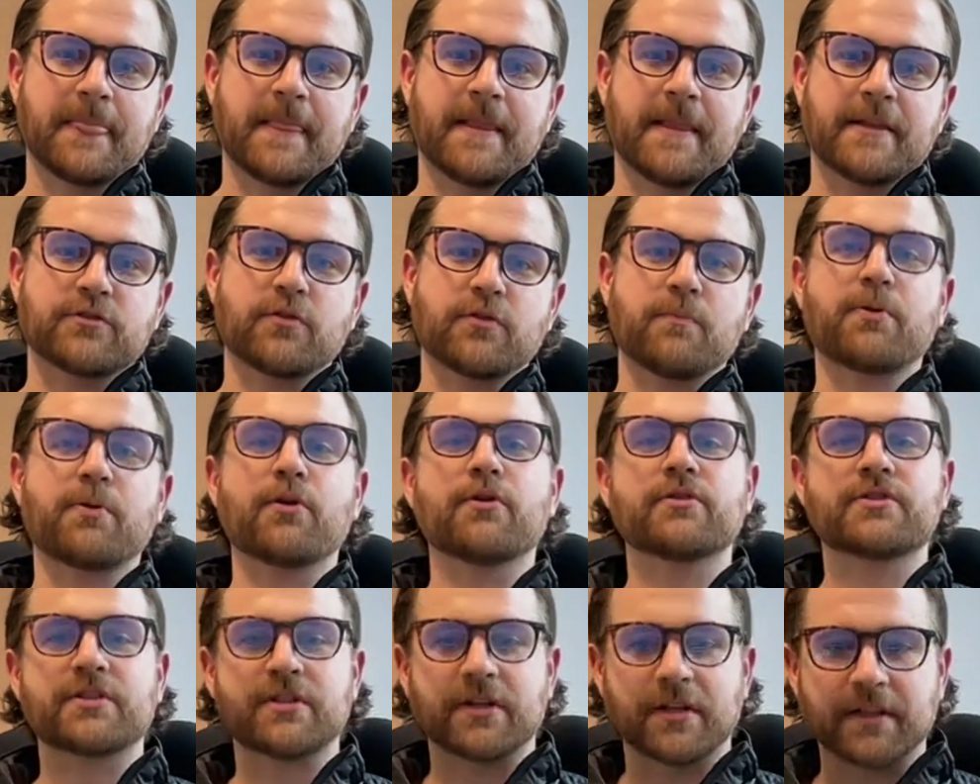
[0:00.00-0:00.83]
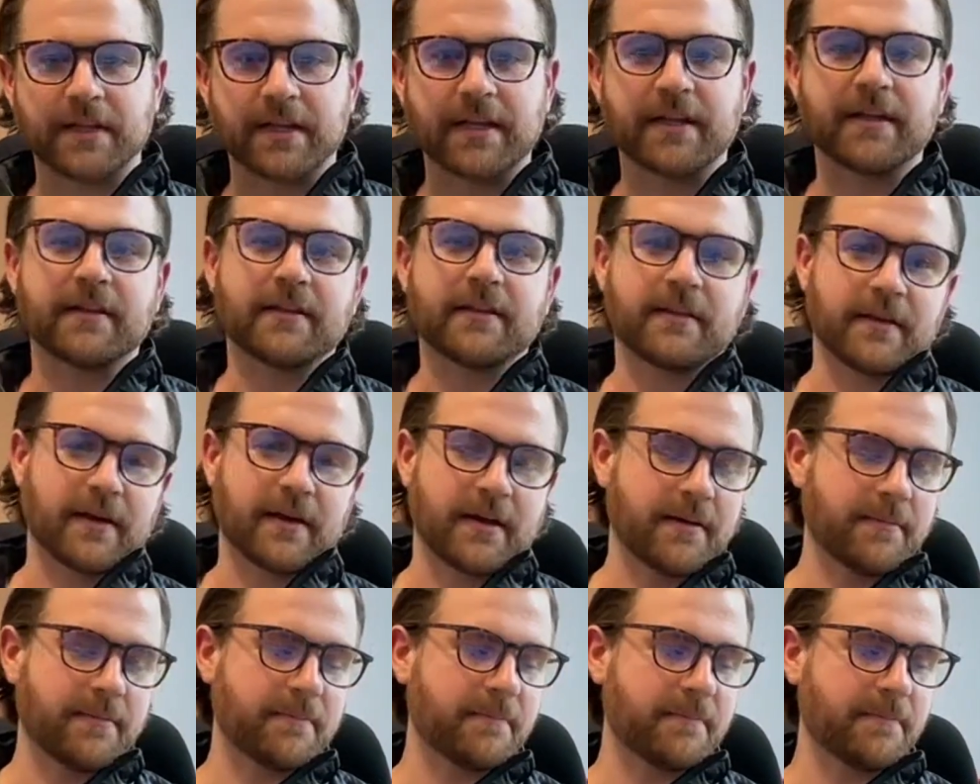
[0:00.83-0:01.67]
And so personally,
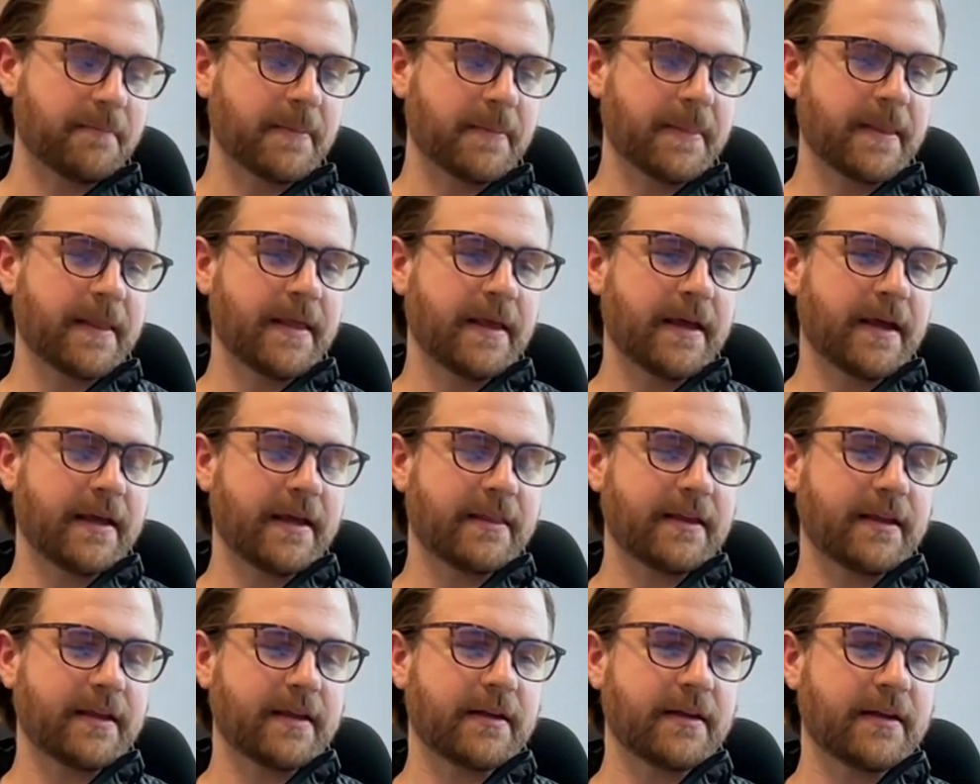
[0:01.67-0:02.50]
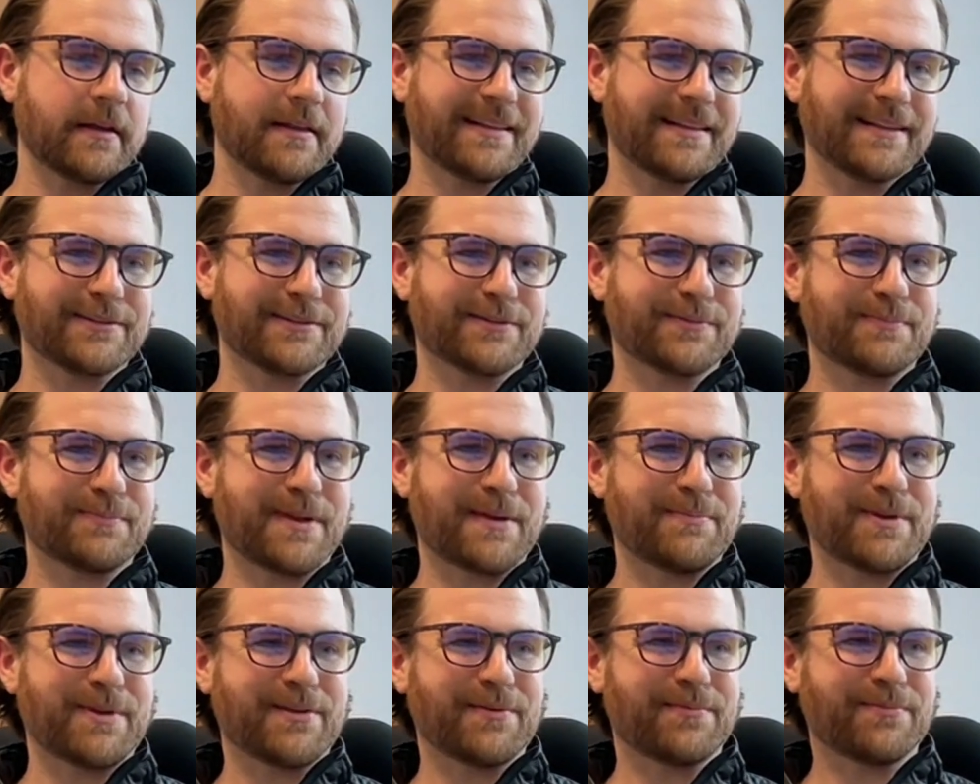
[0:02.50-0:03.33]
I think that's
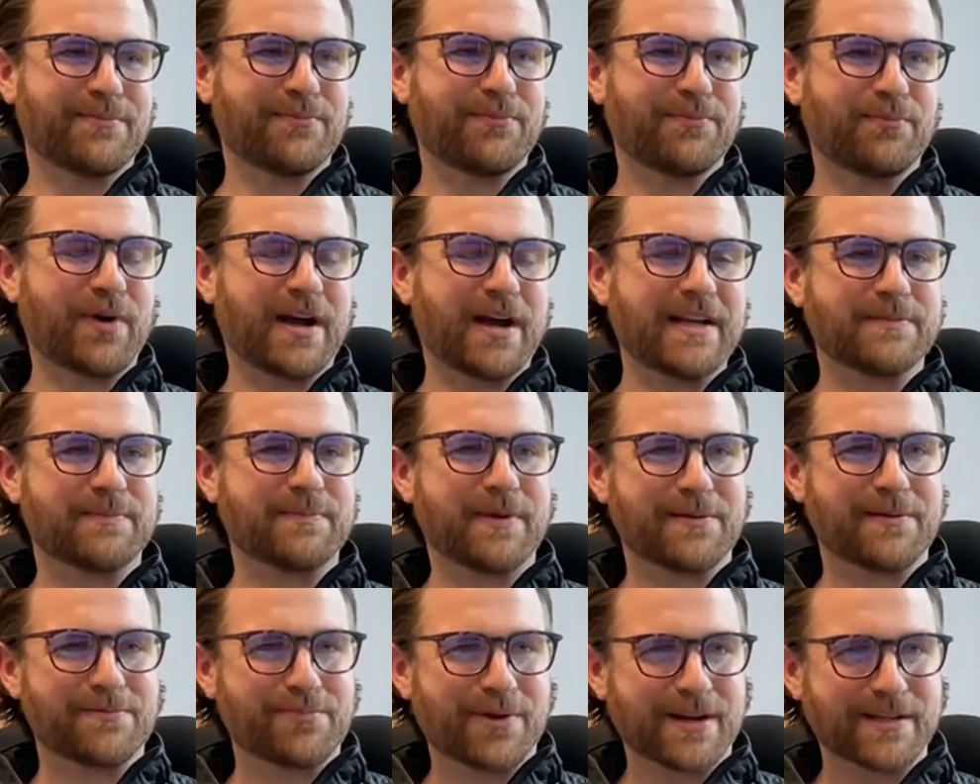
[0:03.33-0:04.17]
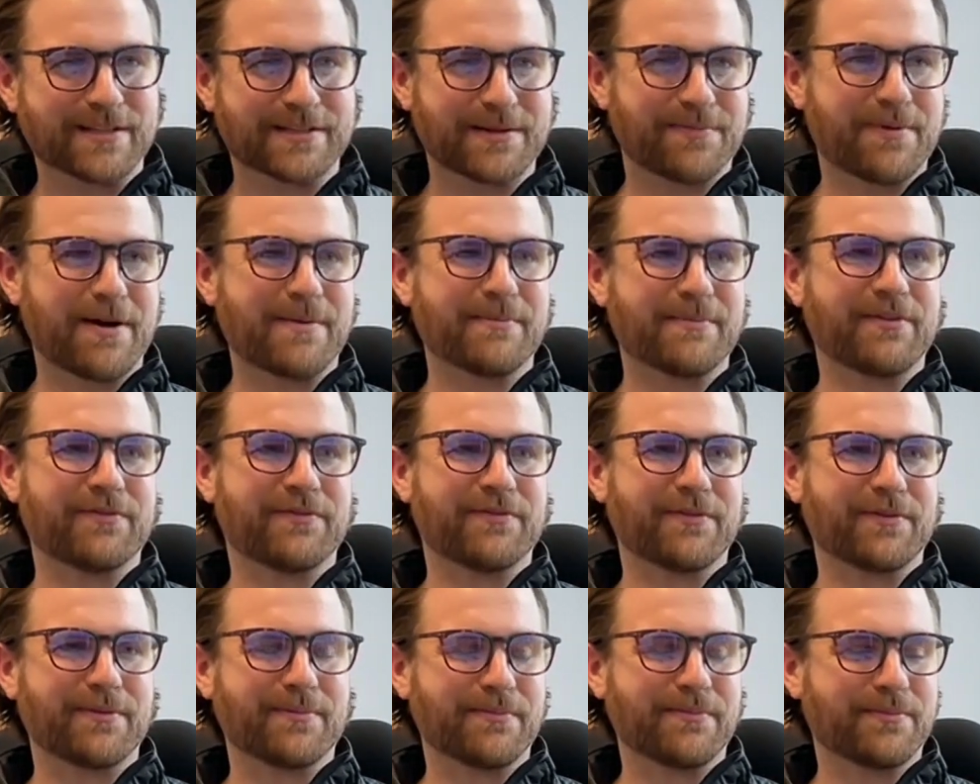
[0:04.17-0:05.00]
maybe why it's been impressed upon me
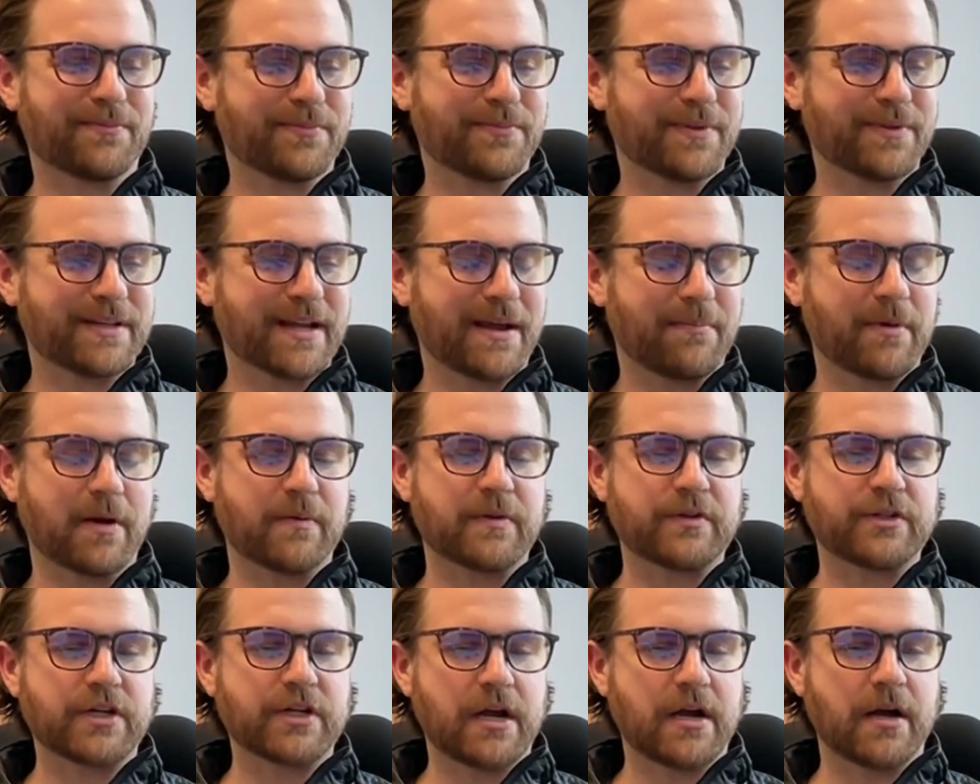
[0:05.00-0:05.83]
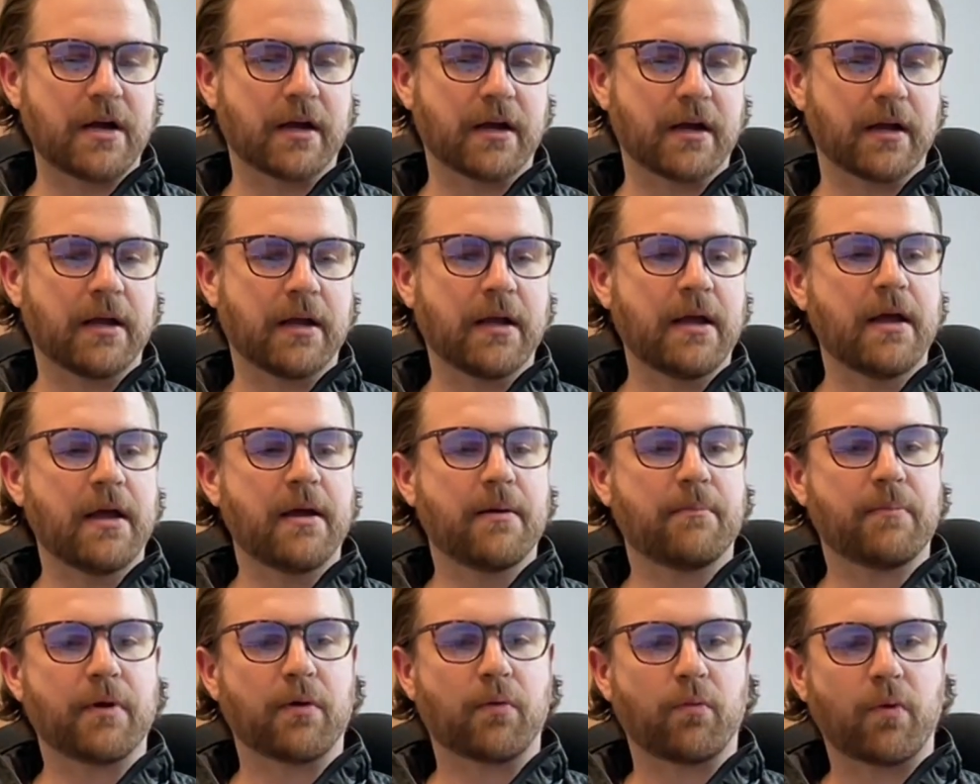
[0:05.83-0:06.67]
from the time I was young,
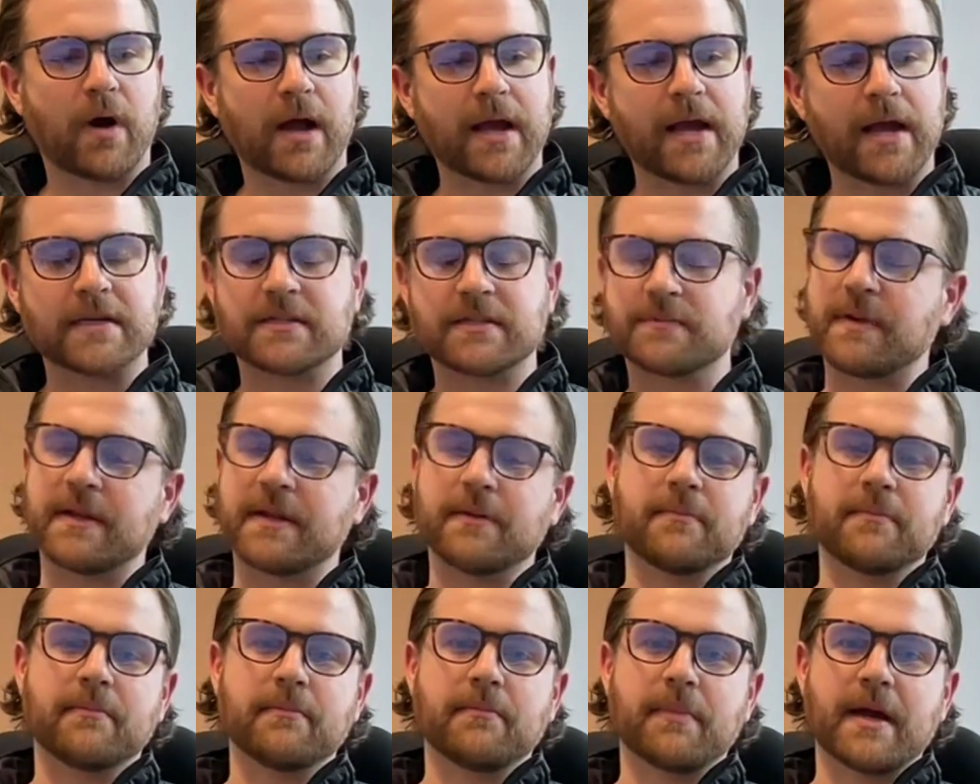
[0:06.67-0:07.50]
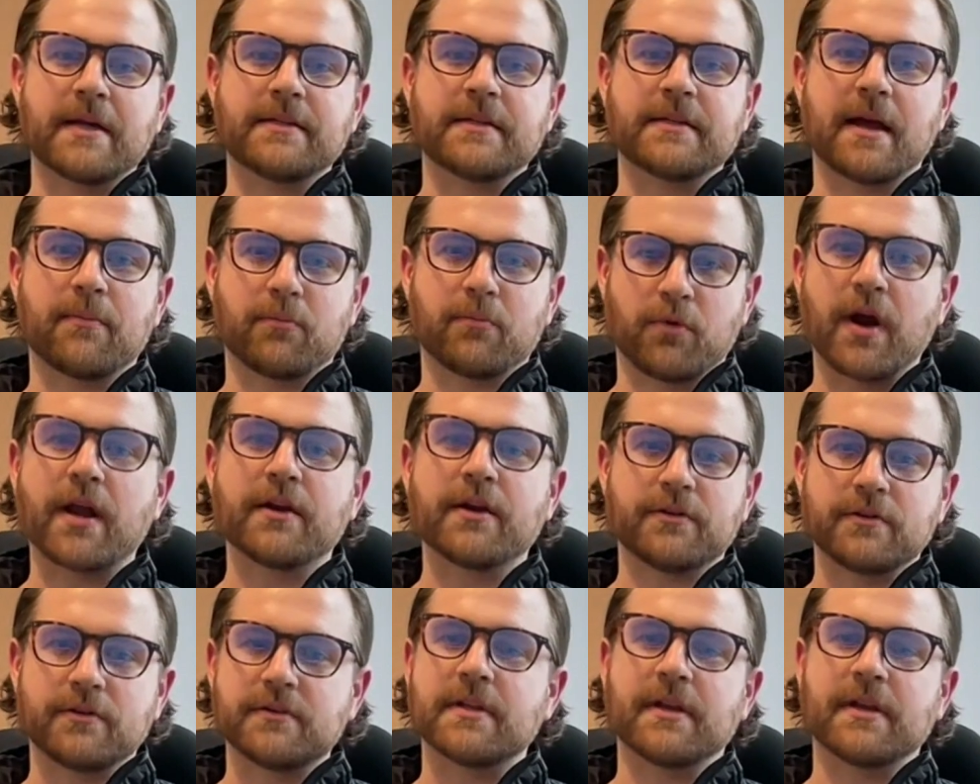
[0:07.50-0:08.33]
but why I spend my time where I
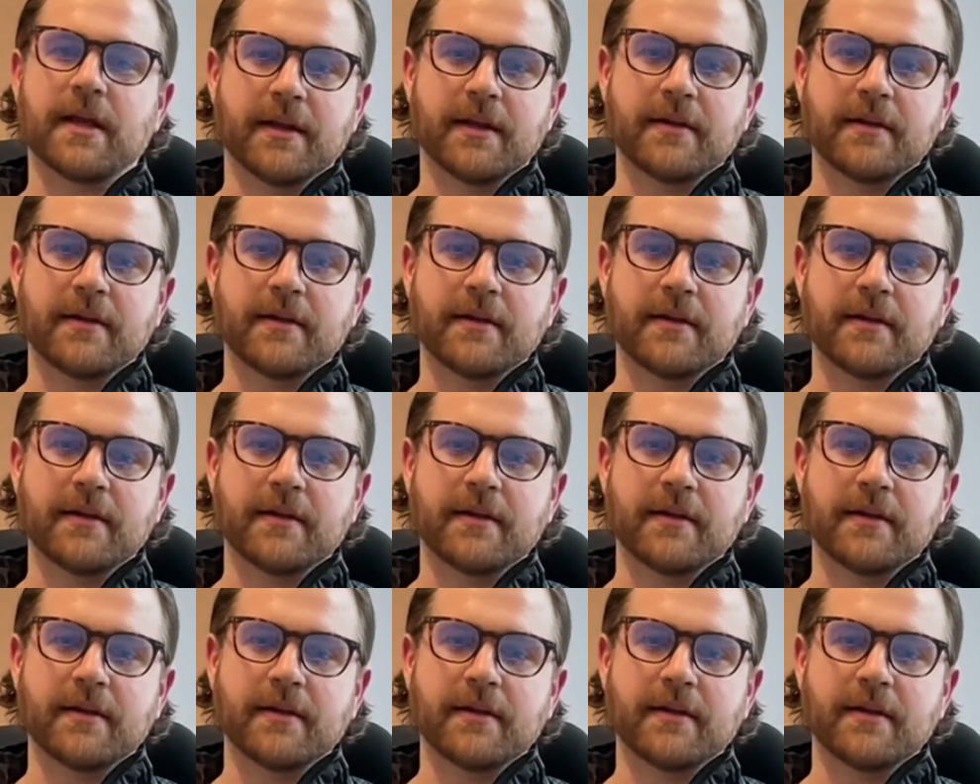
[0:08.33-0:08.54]
do today.